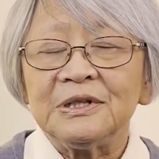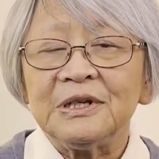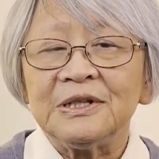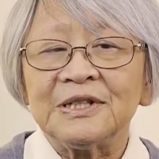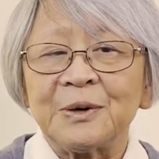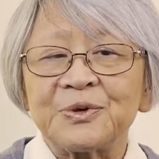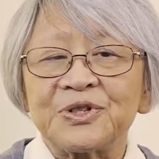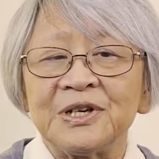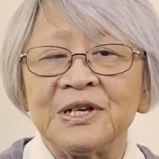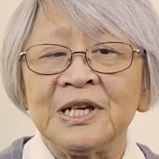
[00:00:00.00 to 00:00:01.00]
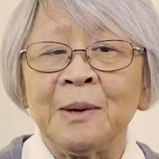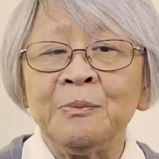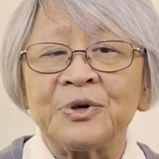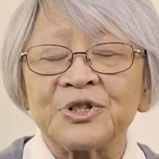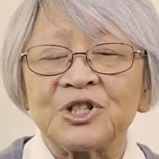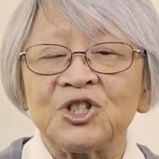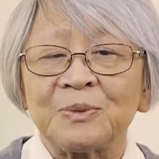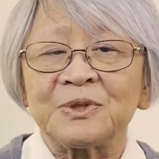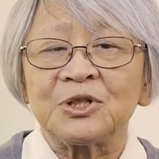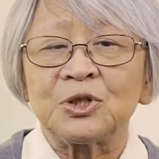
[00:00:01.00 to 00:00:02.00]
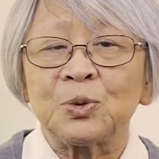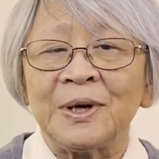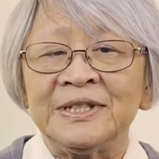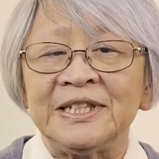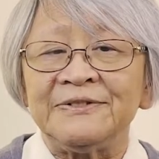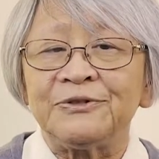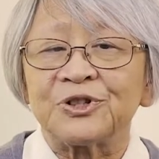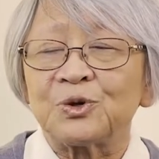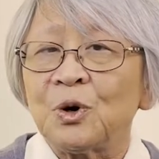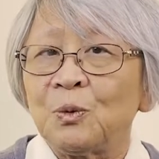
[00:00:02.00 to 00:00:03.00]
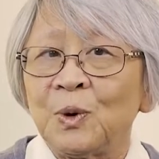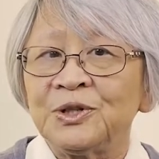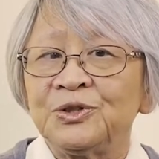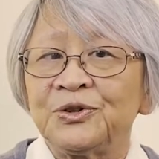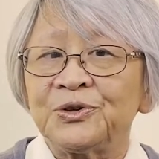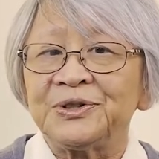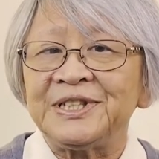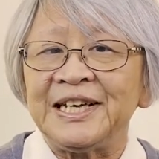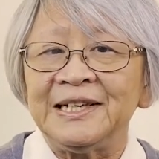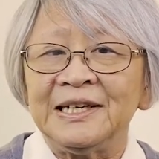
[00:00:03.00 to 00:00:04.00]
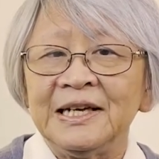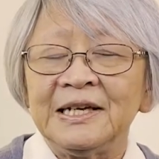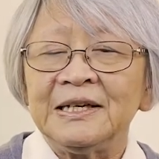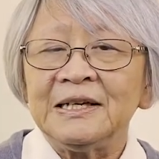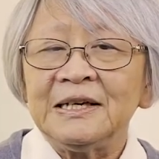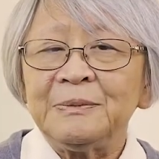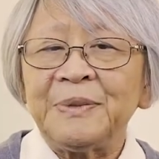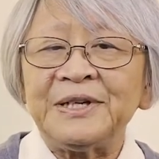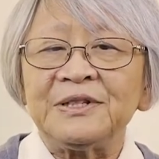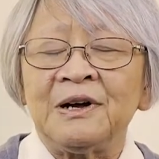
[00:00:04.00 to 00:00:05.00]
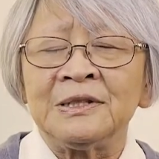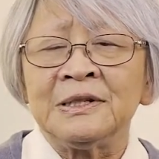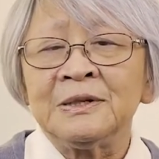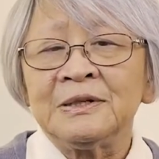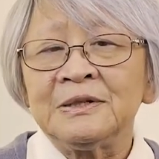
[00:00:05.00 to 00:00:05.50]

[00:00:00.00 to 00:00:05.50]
And that was in Numbers chapter 20, verse 1 to 13, based on